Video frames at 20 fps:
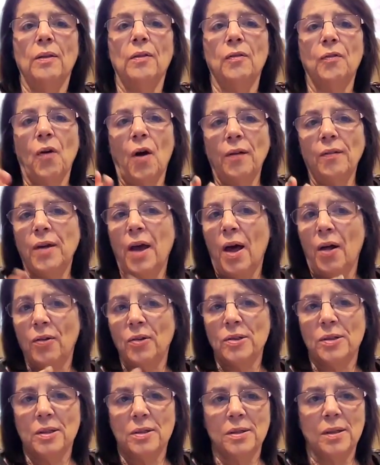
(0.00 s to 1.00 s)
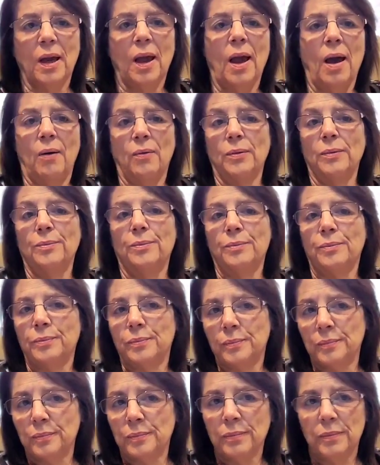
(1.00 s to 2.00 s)
The 5 calories doesn't count.
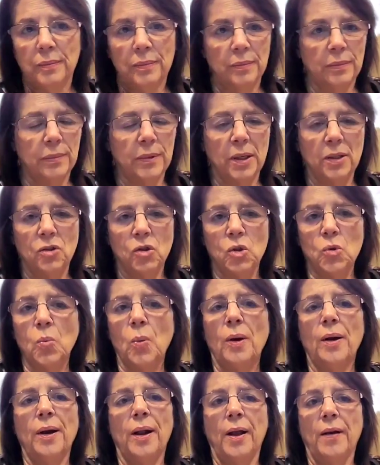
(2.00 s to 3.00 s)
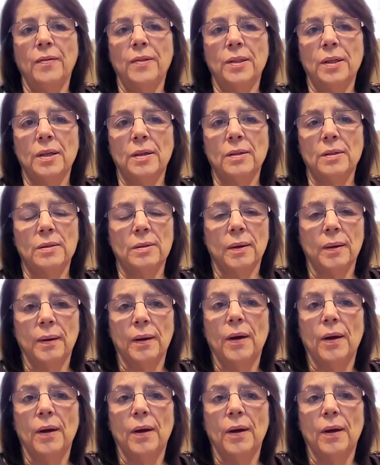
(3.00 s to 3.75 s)
It's just 1.5 sins.